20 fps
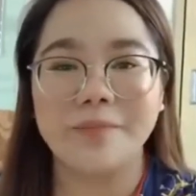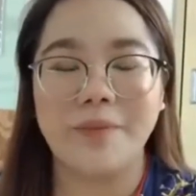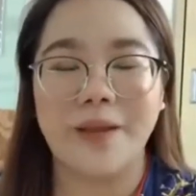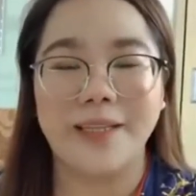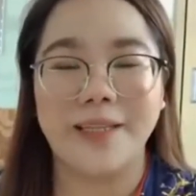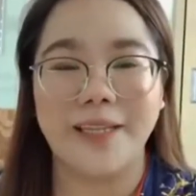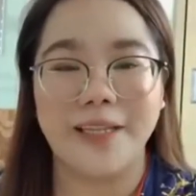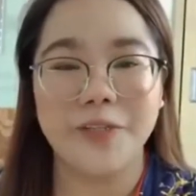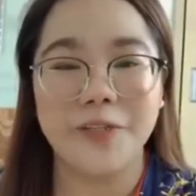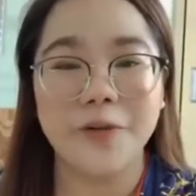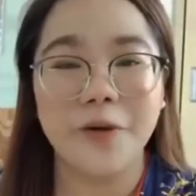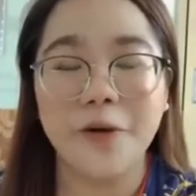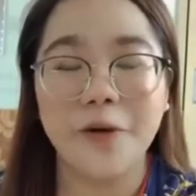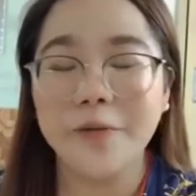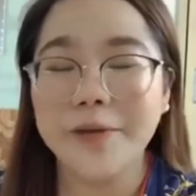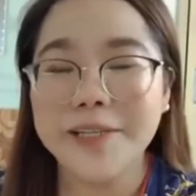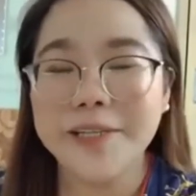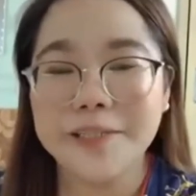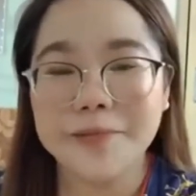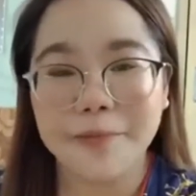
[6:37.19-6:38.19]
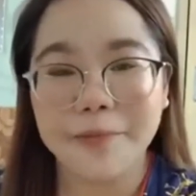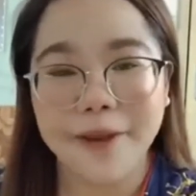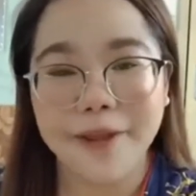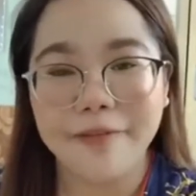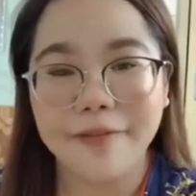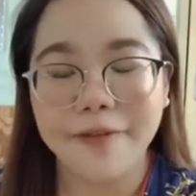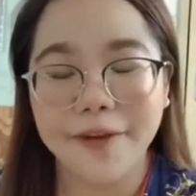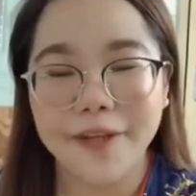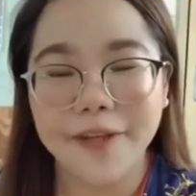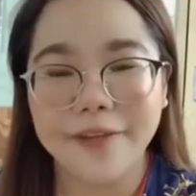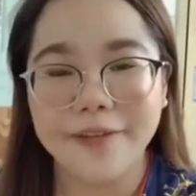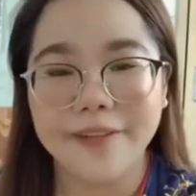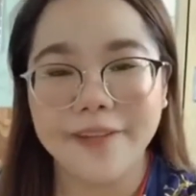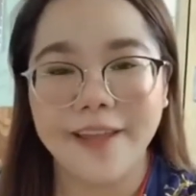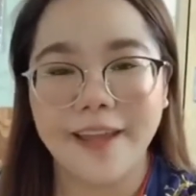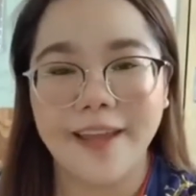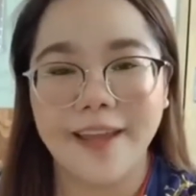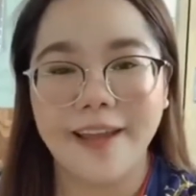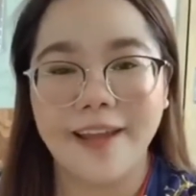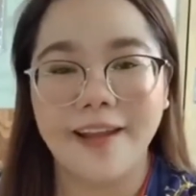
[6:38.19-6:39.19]
But I do always pray for you
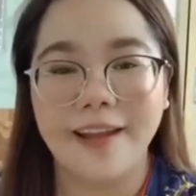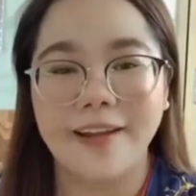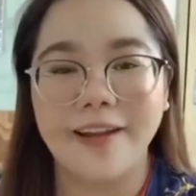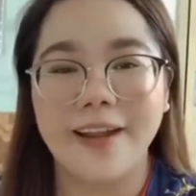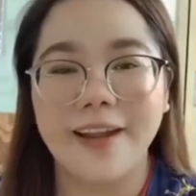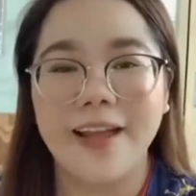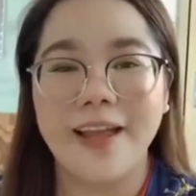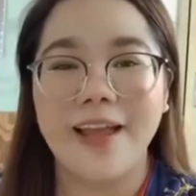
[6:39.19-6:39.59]
there.